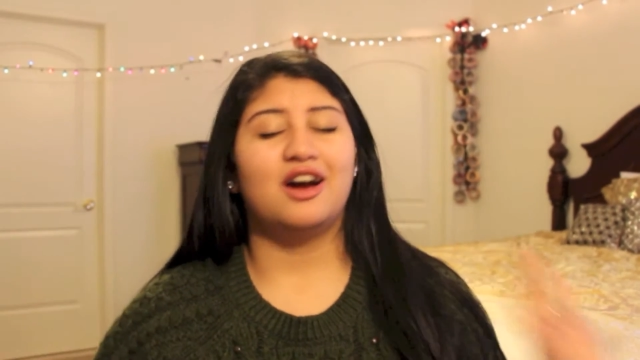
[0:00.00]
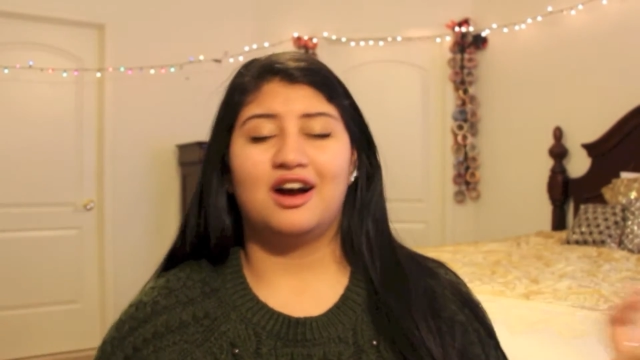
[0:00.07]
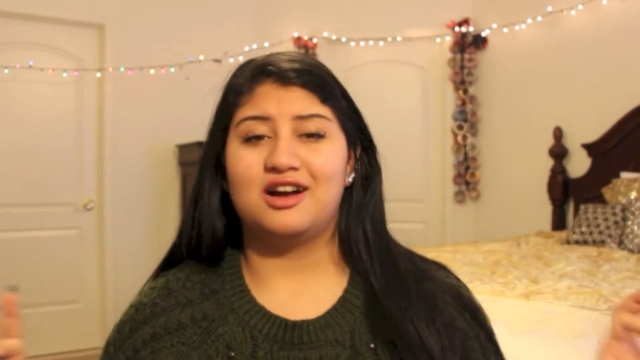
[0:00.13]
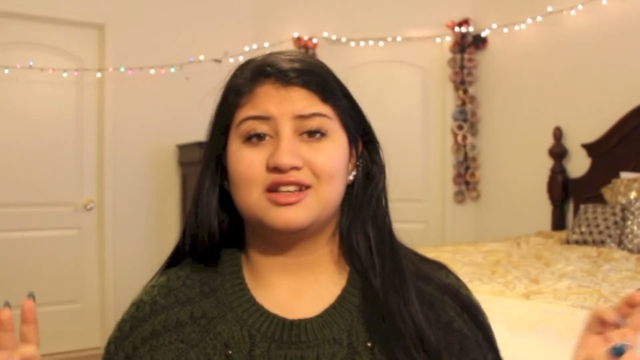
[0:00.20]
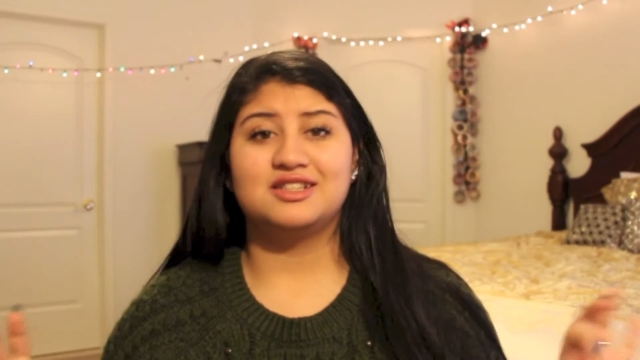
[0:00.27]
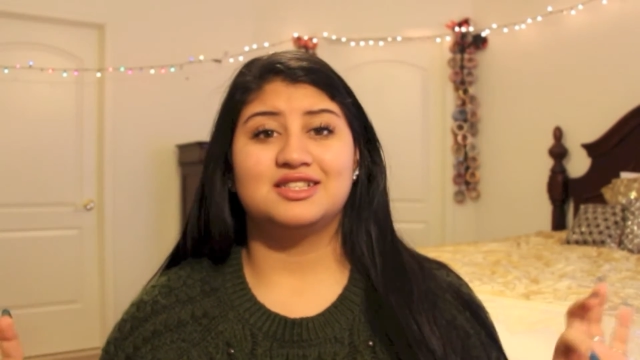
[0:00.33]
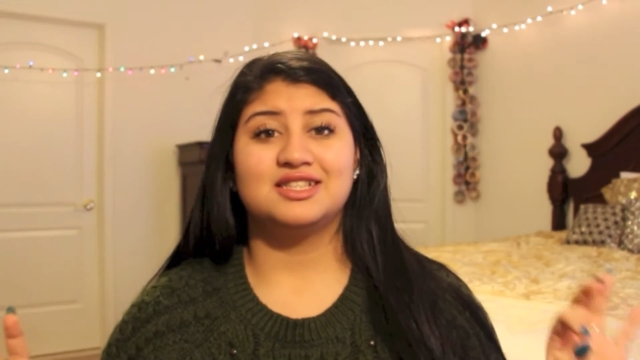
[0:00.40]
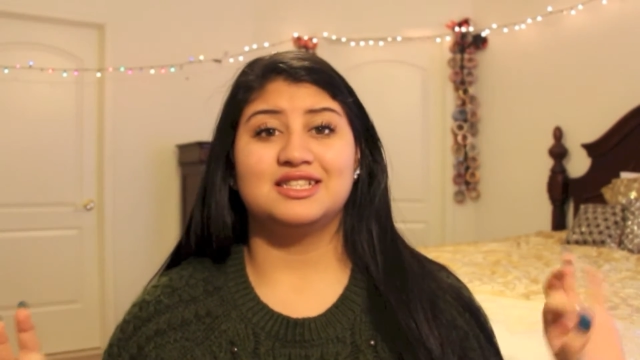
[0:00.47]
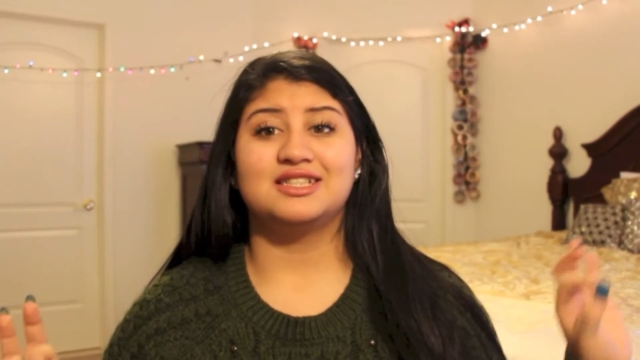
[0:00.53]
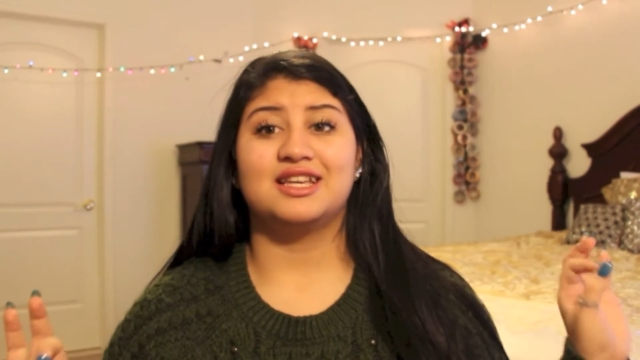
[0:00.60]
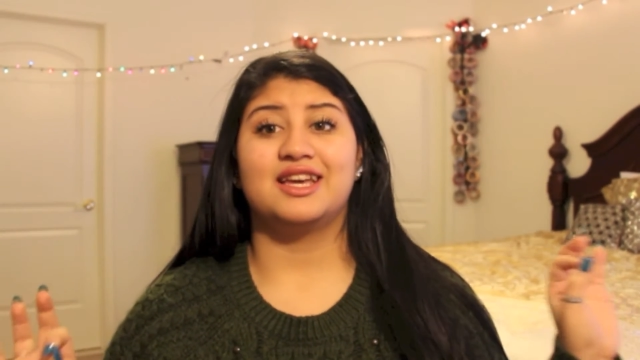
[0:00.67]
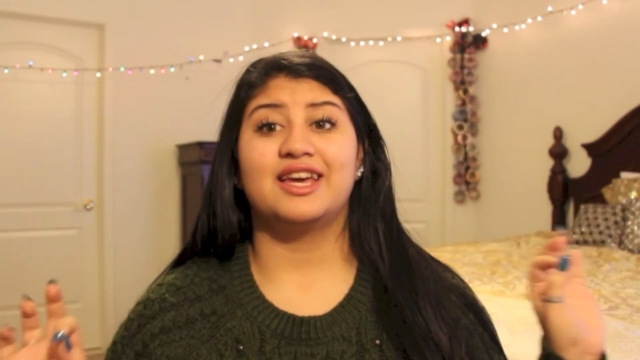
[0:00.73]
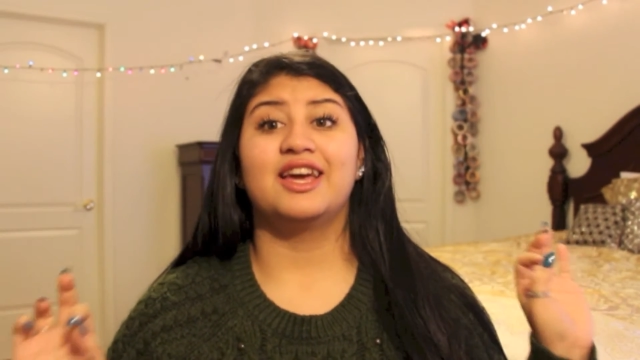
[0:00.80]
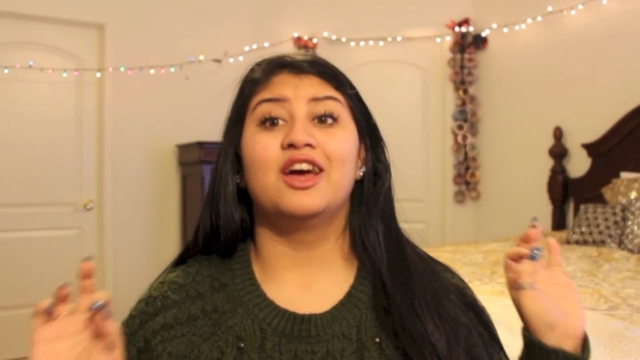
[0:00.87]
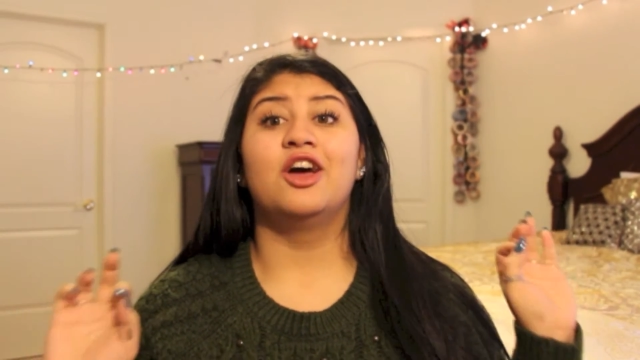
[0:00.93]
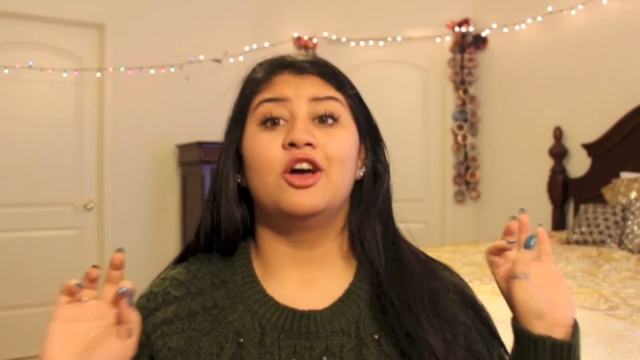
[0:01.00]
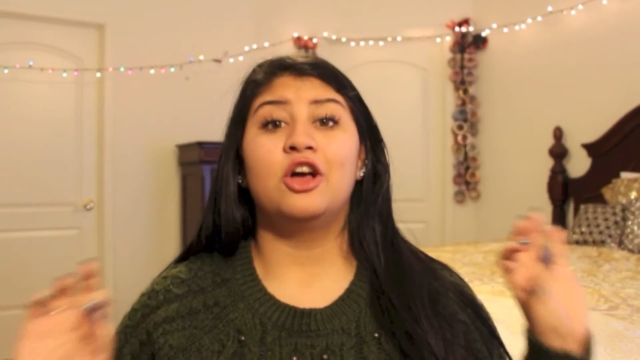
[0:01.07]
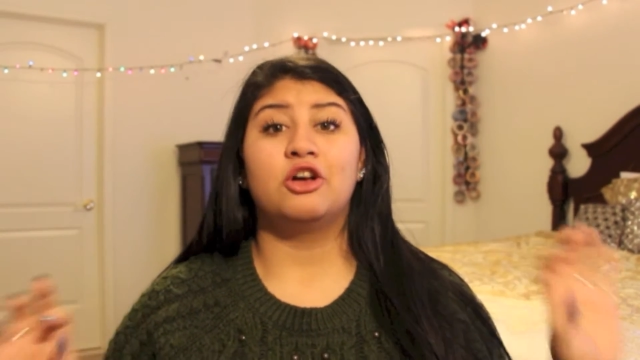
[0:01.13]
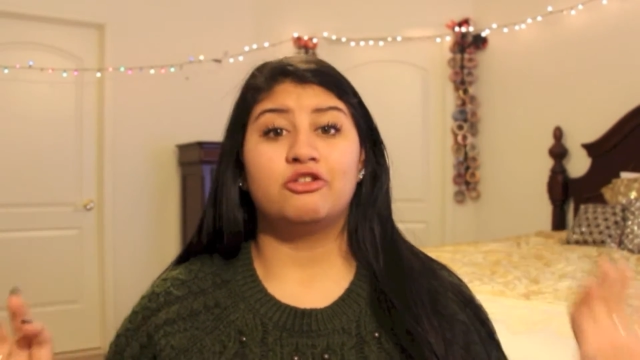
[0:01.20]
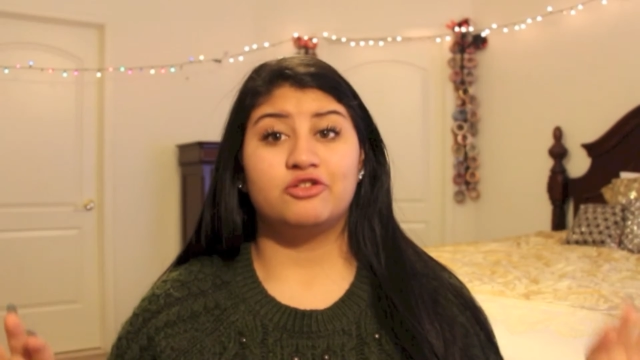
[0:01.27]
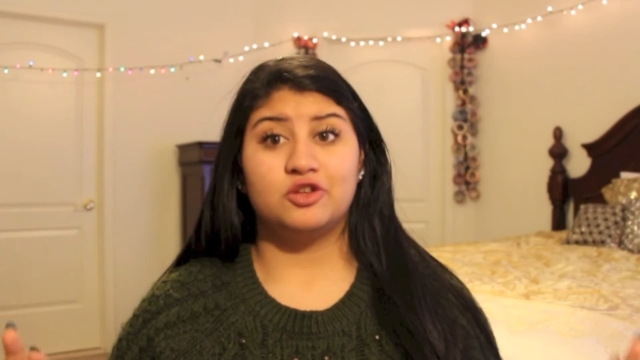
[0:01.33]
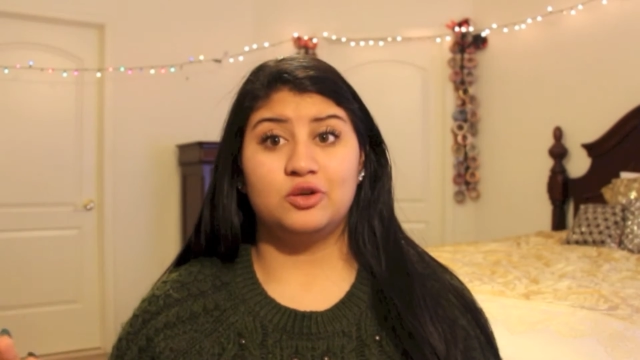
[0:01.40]
honestly say
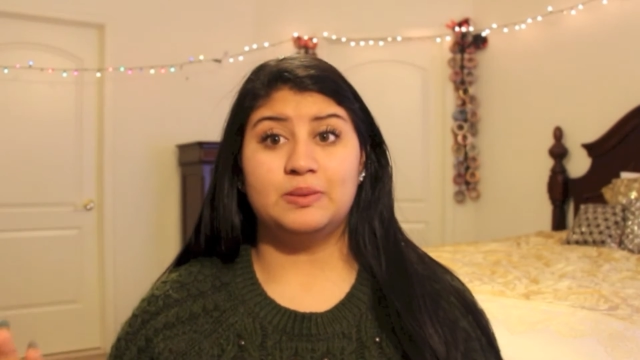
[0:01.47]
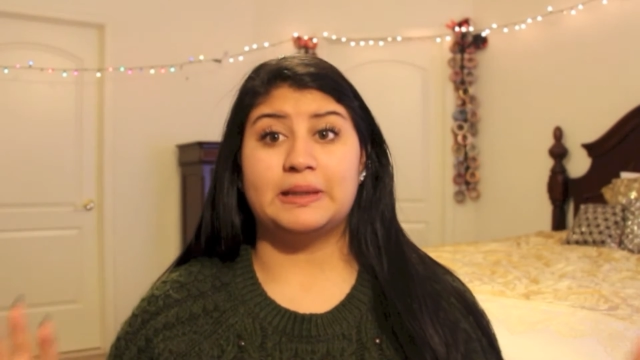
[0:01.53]
flew